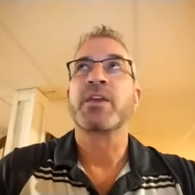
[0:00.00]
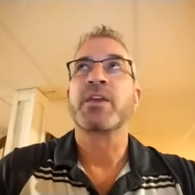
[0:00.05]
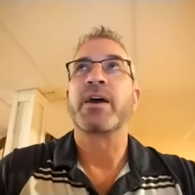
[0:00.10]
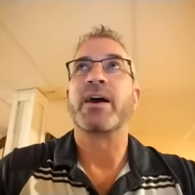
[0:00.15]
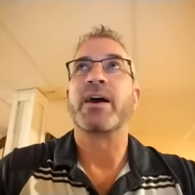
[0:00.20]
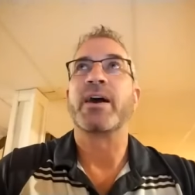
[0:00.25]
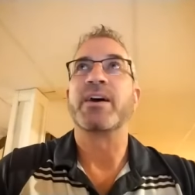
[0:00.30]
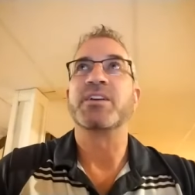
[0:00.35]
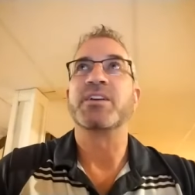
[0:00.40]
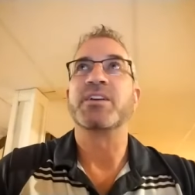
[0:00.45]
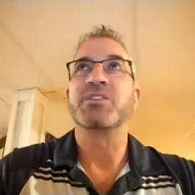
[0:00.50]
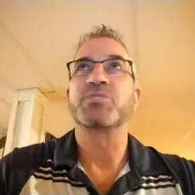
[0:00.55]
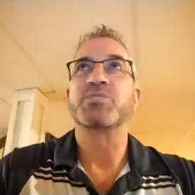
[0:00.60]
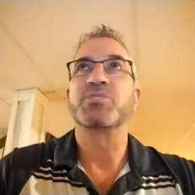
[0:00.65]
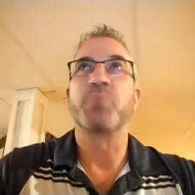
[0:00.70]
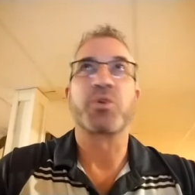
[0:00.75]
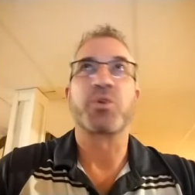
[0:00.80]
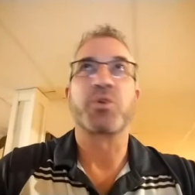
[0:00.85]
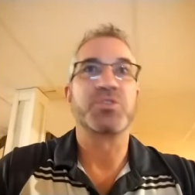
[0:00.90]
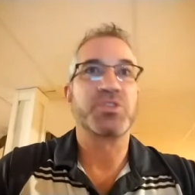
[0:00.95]
Uh,
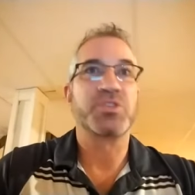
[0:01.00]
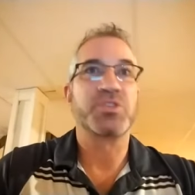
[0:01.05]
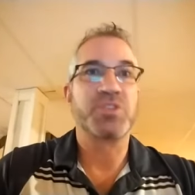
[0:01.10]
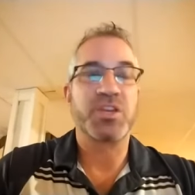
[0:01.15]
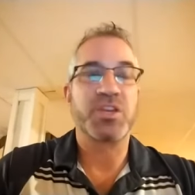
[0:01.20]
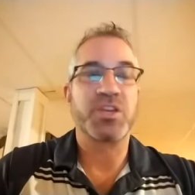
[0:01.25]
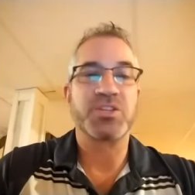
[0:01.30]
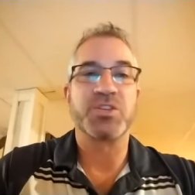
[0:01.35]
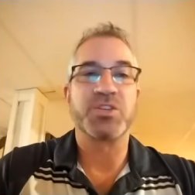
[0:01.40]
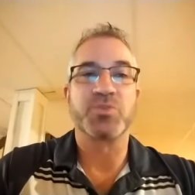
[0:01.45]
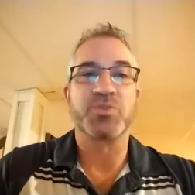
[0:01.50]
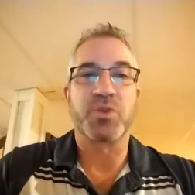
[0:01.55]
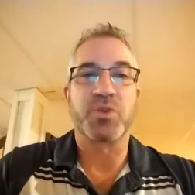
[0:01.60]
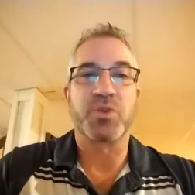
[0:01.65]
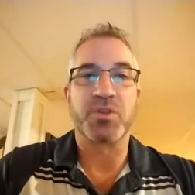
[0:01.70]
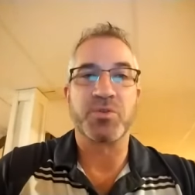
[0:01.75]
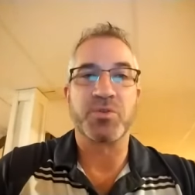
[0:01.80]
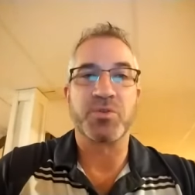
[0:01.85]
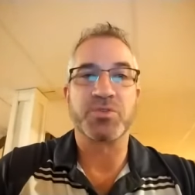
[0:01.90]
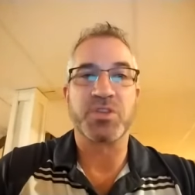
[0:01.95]
smoking cessation is one of
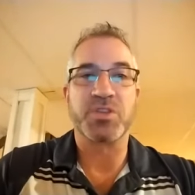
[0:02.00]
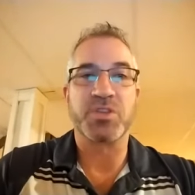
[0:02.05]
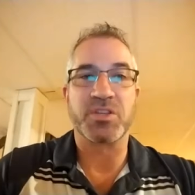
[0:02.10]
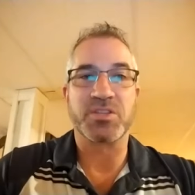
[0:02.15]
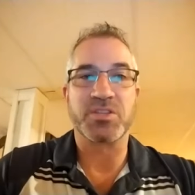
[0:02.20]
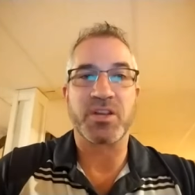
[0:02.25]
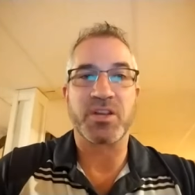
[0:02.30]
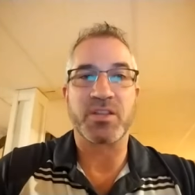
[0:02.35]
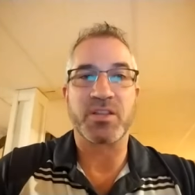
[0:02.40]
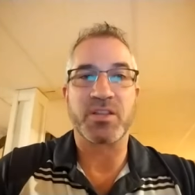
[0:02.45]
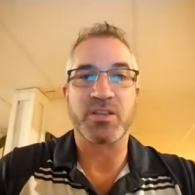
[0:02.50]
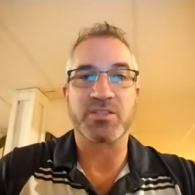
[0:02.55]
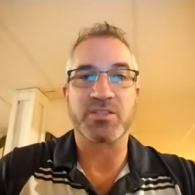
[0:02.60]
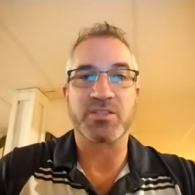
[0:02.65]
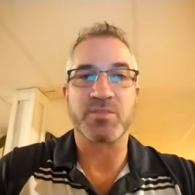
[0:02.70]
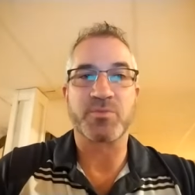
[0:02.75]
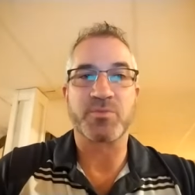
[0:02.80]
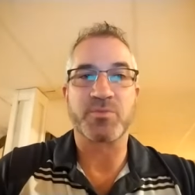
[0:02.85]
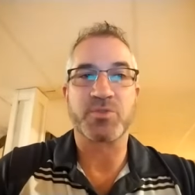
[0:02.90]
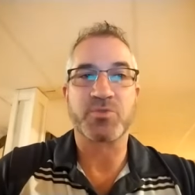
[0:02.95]
those things that I think is
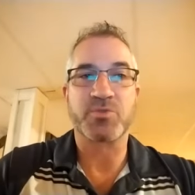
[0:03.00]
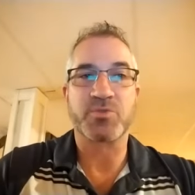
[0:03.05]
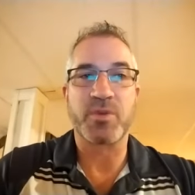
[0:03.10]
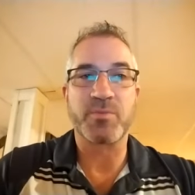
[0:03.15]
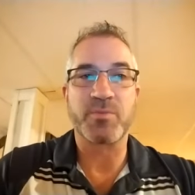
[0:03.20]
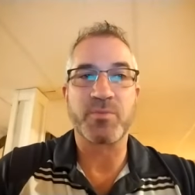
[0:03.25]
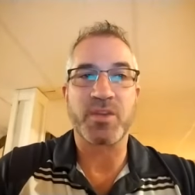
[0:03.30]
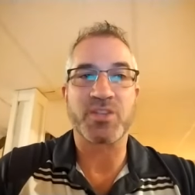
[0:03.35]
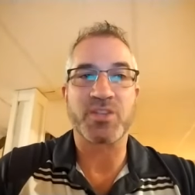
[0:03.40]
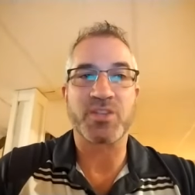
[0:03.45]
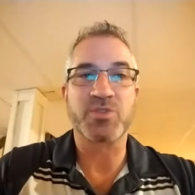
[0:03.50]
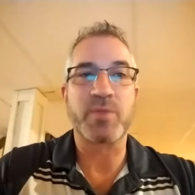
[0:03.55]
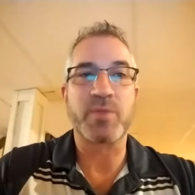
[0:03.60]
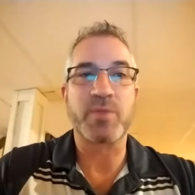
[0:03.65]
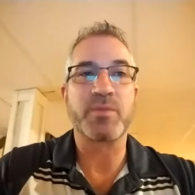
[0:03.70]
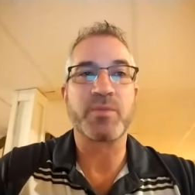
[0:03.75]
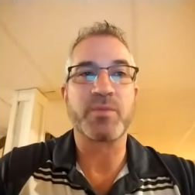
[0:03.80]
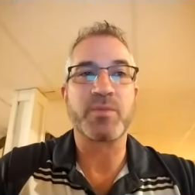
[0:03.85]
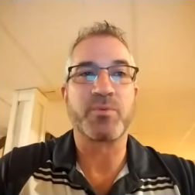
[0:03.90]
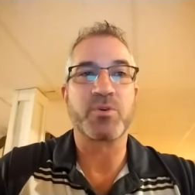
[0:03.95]
extreme,
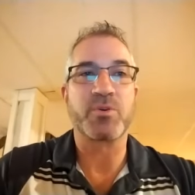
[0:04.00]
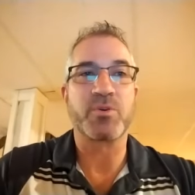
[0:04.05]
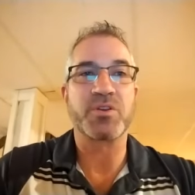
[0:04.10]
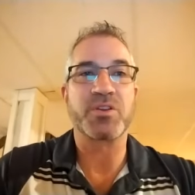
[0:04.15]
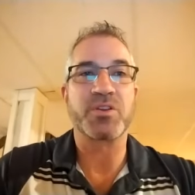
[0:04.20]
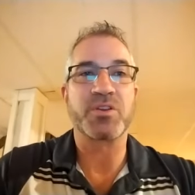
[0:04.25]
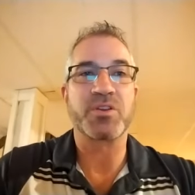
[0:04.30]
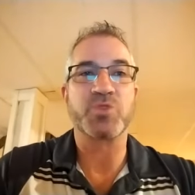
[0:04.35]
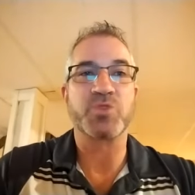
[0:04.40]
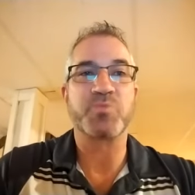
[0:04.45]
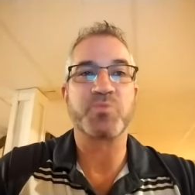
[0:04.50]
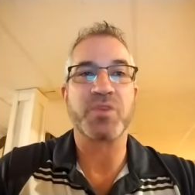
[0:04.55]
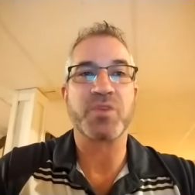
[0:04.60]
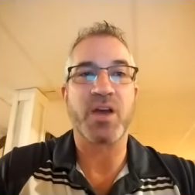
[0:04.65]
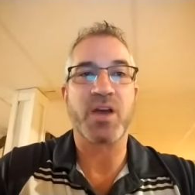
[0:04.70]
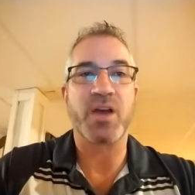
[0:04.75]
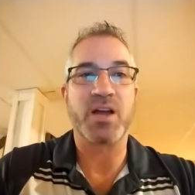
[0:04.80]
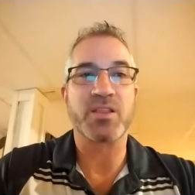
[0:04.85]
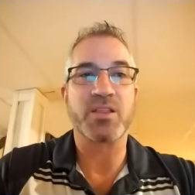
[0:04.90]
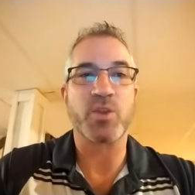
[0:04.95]
extremely important. It goes
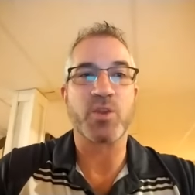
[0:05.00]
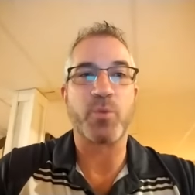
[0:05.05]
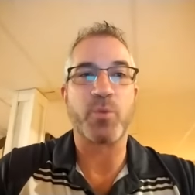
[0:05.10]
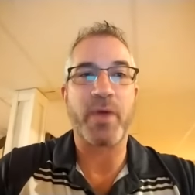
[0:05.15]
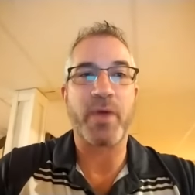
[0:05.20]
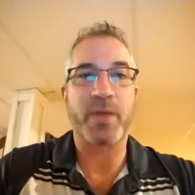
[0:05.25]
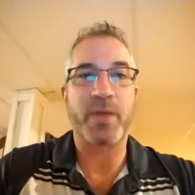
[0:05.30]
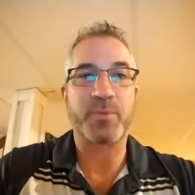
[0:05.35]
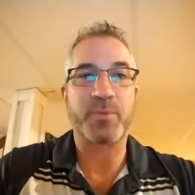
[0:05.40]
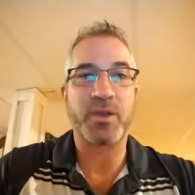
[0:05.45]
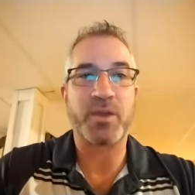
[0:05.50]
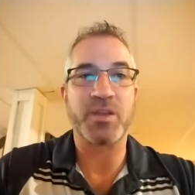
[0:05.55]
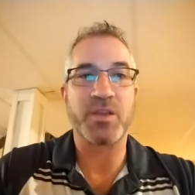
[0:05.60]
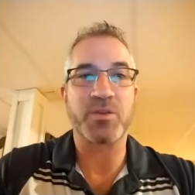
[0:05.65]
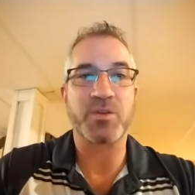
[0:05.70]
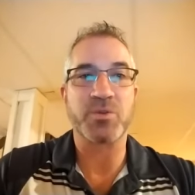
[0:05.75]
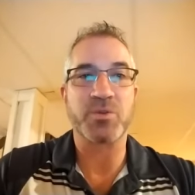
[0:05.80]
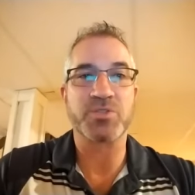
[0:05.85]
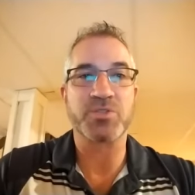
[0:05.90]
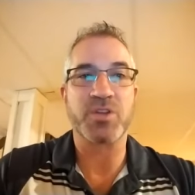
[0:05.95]
beyond low back pain,
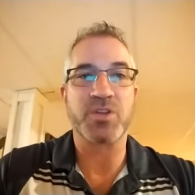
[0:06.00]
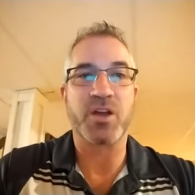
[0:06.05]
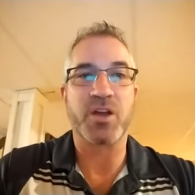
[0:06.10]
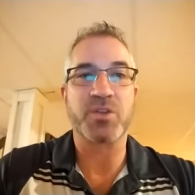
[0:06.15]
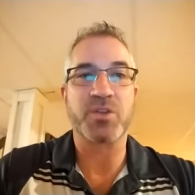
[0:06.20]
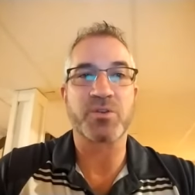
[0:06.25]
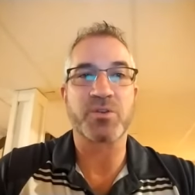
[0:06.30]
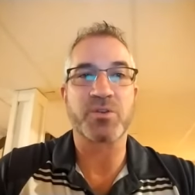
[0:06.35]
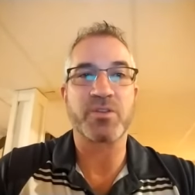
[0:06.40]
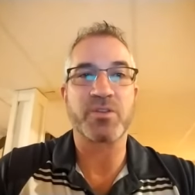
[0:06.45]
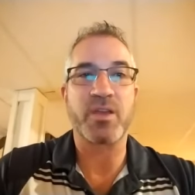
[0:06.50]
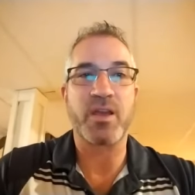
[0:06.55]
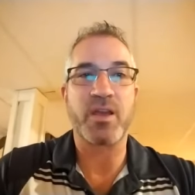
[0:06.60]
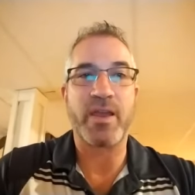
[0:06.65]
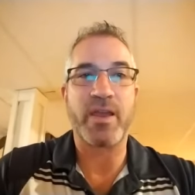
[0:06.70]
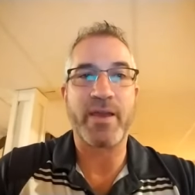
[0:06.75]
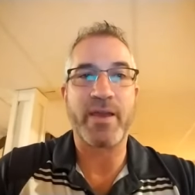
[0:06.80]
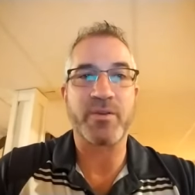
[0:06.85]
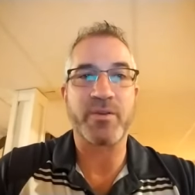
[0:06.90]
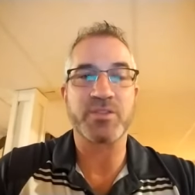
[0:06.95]
it goes into other
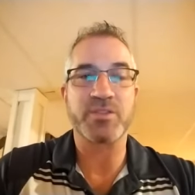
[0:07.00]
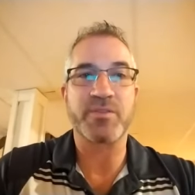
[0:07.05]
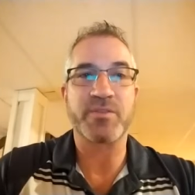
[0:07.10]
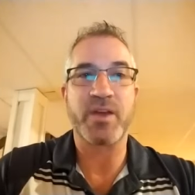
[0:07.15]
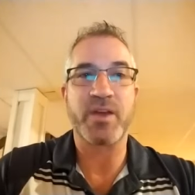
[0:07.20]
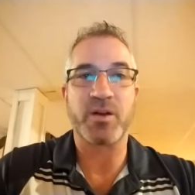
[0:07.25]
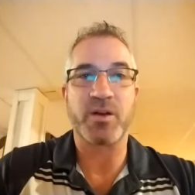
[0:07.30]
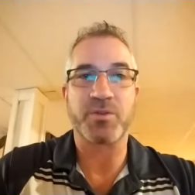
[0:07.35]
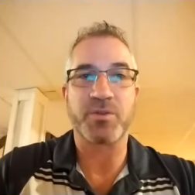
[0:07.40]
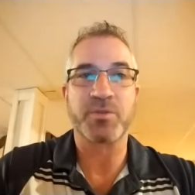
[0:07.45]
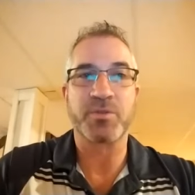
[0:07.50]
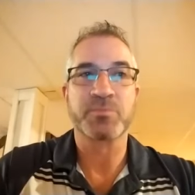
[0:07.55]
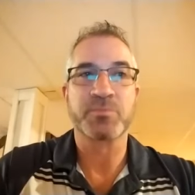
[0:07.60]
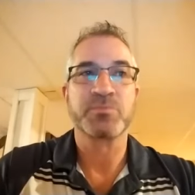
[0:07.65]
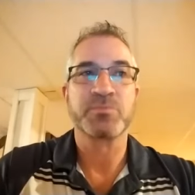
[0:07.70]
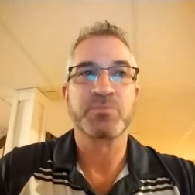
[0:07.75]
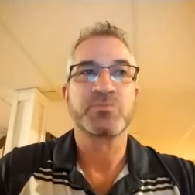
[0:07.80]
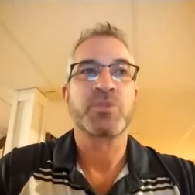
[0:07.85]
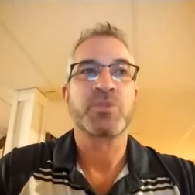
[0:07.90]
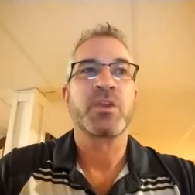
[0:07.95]
areas of health.
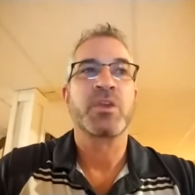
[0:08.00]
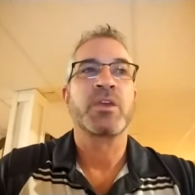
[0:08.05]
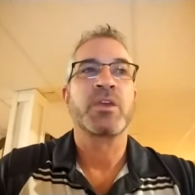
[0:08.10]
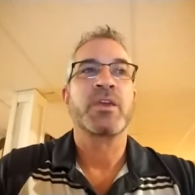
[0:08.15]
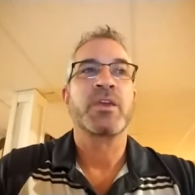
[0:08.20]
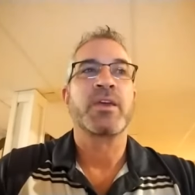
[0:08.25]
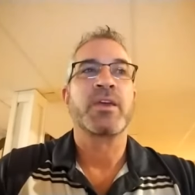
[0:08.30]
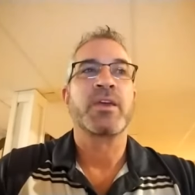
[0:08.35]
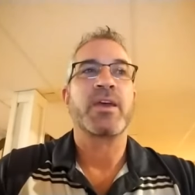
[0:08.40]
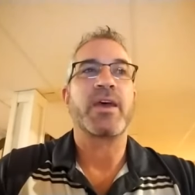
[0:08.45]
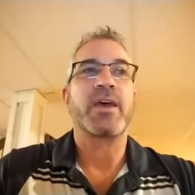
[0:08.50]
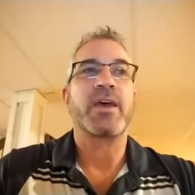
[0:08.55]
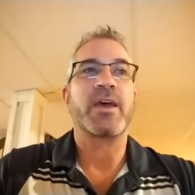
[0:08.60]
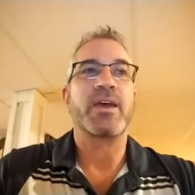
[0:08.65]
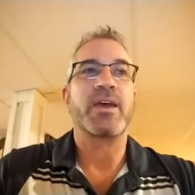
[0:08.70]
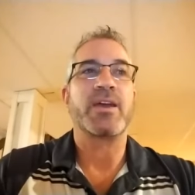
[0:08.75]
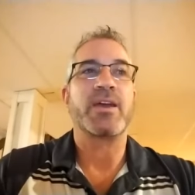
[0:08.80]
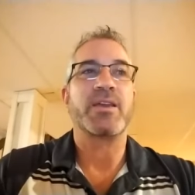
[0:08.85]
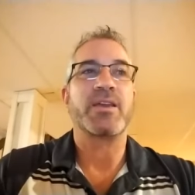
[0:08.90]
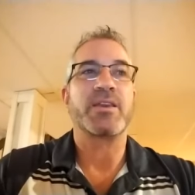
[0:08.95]

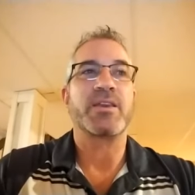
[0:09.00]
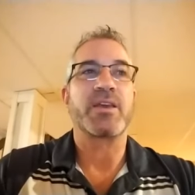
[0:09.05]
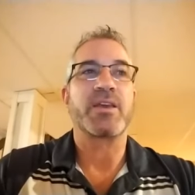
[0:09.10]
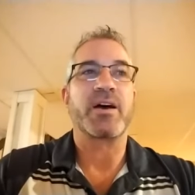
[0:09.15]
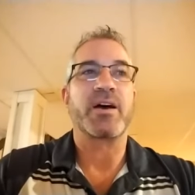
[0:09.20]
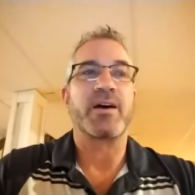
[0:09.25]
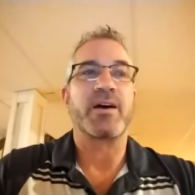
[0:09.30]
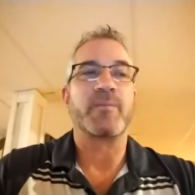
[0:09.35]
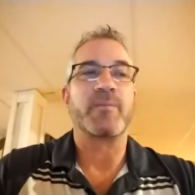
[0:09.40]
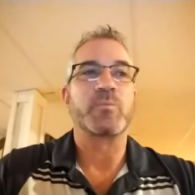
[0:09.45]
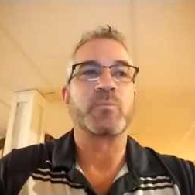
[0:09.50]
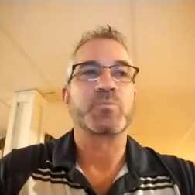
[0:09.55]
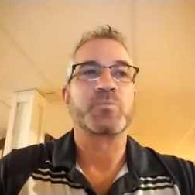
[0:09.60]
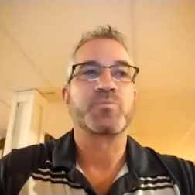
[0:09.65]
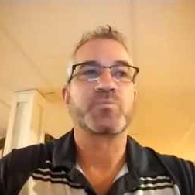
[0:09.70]
And um,